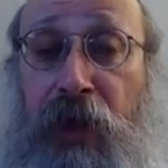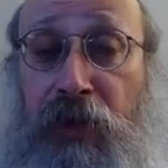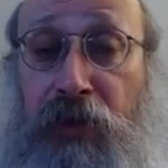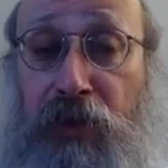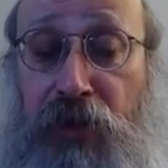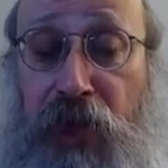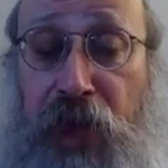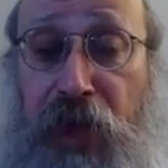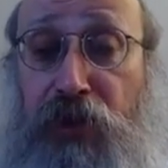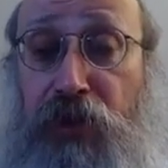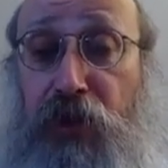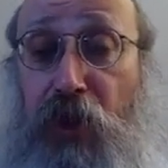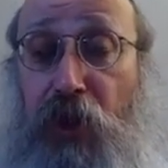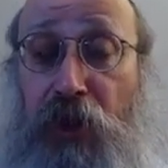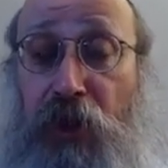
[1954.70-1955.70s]
And
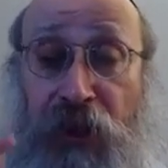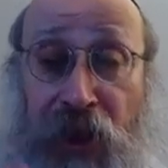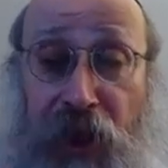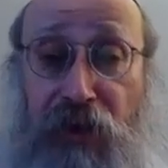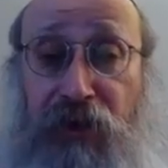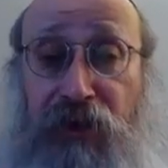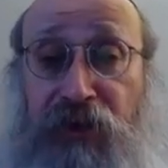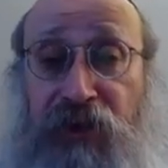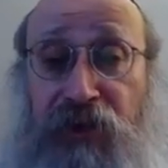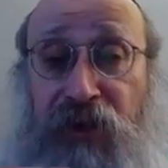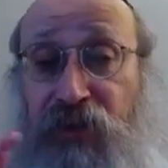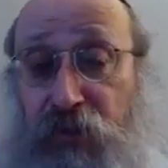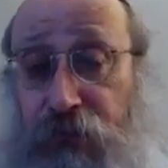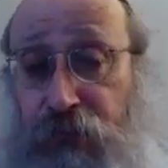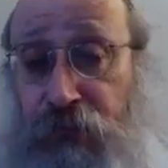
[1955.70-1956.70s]
then the letters
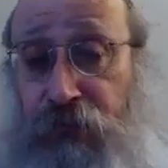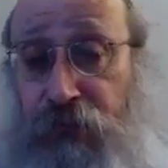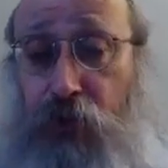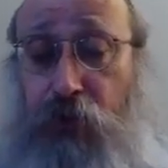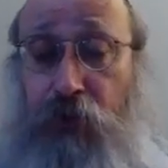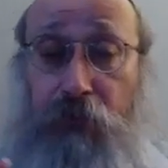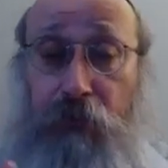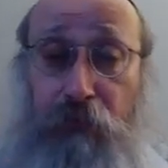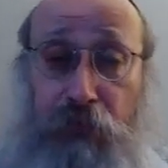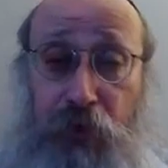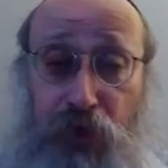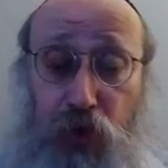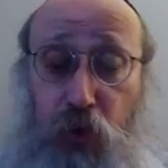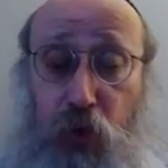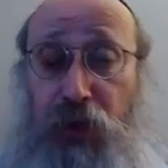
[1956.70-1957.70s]
that differ
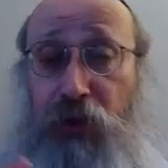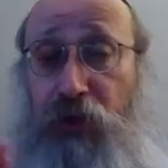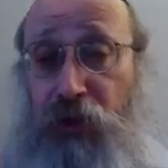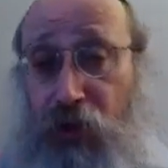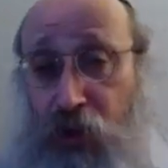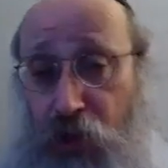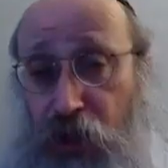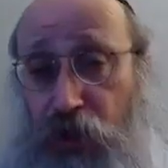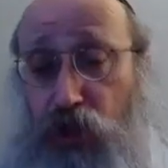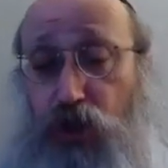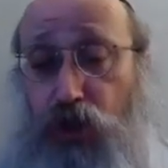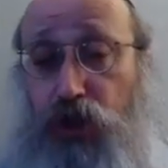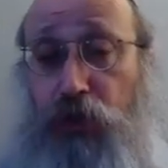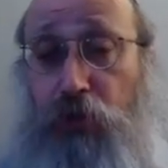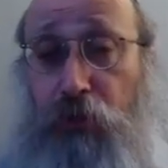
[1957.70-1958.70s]
between
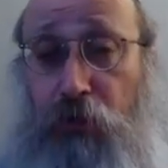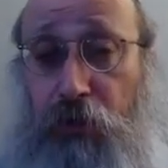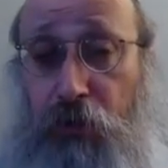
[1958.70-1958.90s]
Ish,